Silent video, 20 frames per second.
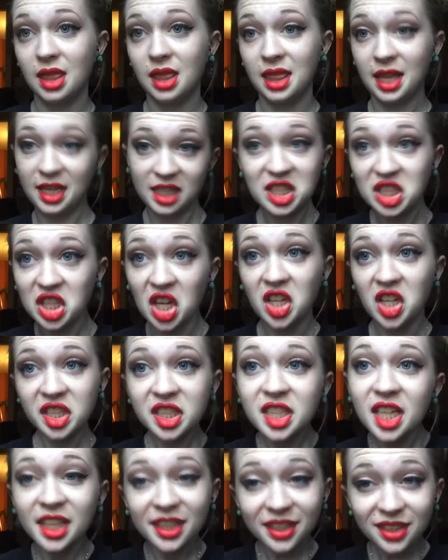Last
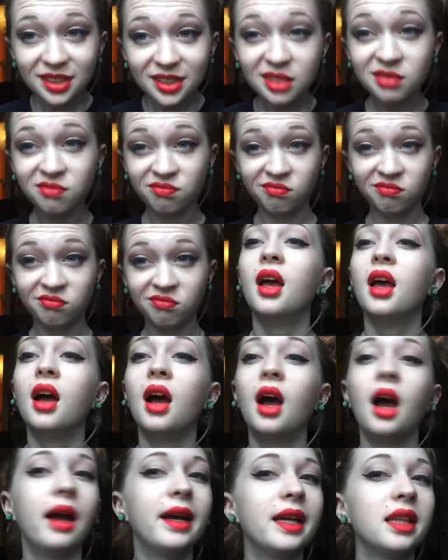thoughts on it?
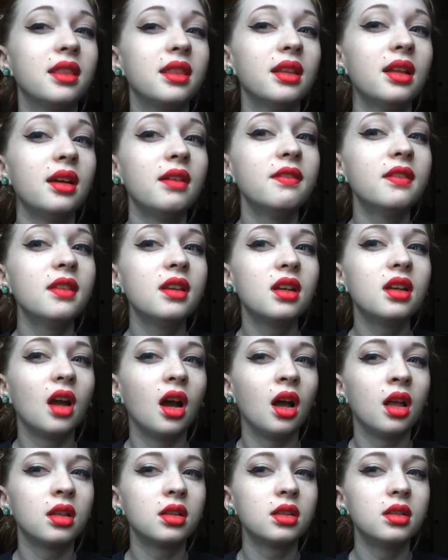I love the
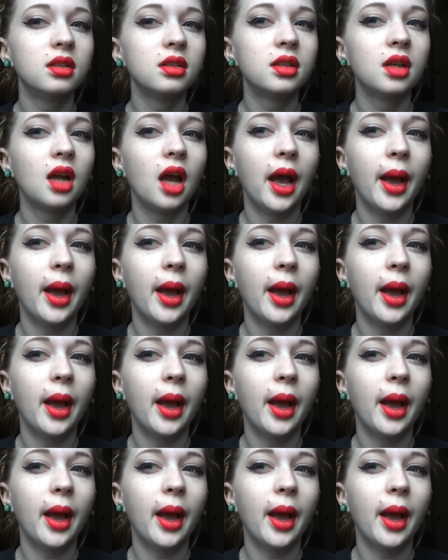color.